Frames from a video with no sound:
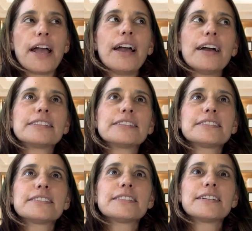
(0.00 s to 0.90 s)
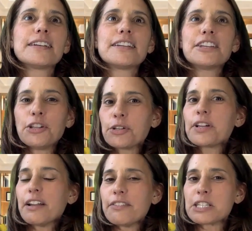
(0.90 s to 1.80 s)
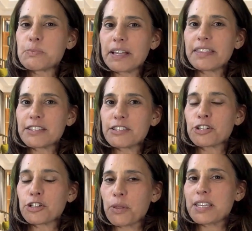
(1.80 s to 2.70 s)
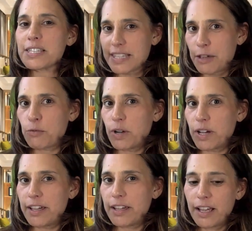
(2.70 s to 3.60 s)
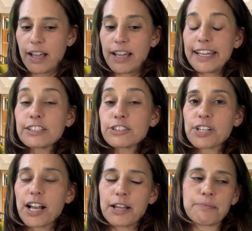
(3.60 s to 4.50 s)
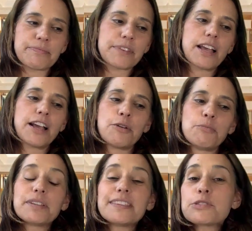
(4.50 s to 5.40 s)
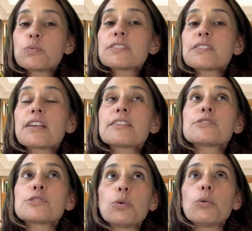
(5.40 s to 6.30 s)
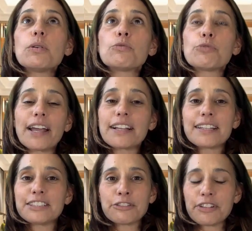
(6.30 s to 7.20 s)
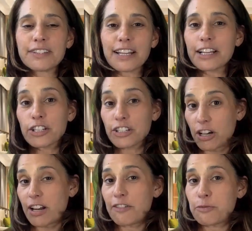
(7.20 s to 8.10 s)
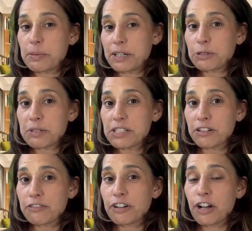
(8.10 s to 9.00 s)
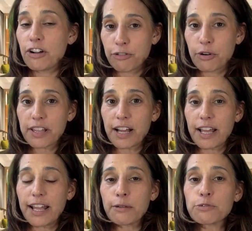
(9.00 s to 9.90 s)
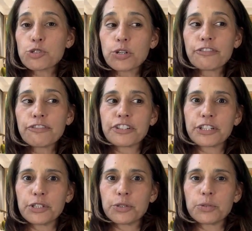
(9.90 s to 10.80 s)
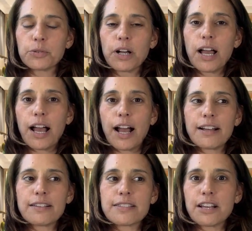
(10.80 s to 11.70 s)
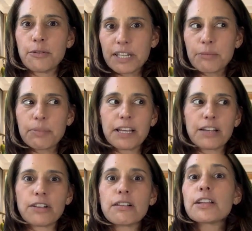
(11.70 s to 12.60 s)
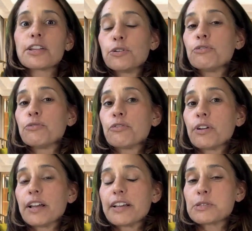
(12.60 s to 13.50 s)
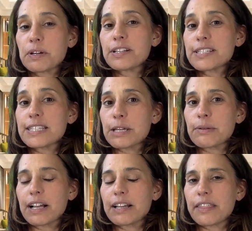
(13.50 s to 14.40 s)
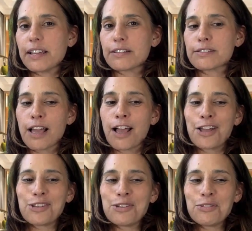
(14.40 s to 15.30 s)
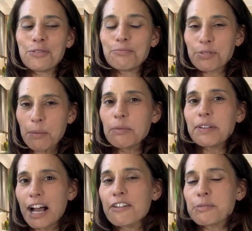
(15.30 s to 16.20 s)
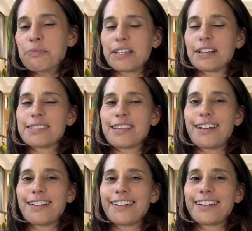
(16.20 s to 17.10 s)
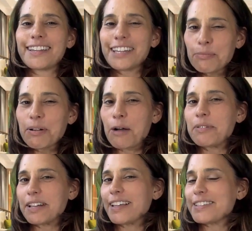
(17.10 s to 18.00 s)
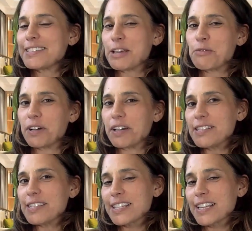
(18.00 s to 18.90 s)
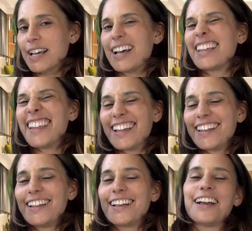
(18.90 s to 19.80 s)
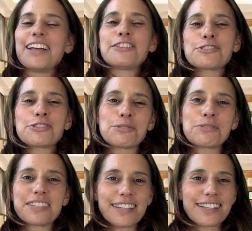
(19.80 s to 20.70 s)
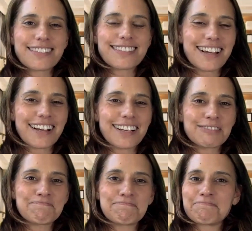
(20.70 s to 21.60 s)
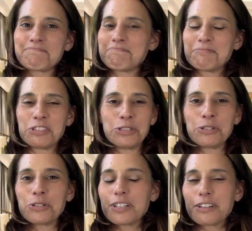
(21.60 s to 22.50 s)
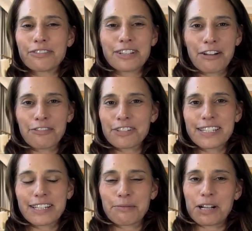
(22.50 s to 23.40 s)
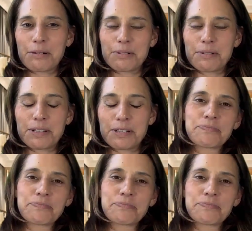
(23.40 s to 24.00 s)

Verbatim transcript: And, you know, you kind of expect things to go the same way each time. But this was so radically different that I could not have prepared myself for that. And I'm sure for you, as a meeting planner, you experience the same kind of things. You probably have some things that keep happening in the same ways. And then there's those things that you could have never seen them coming.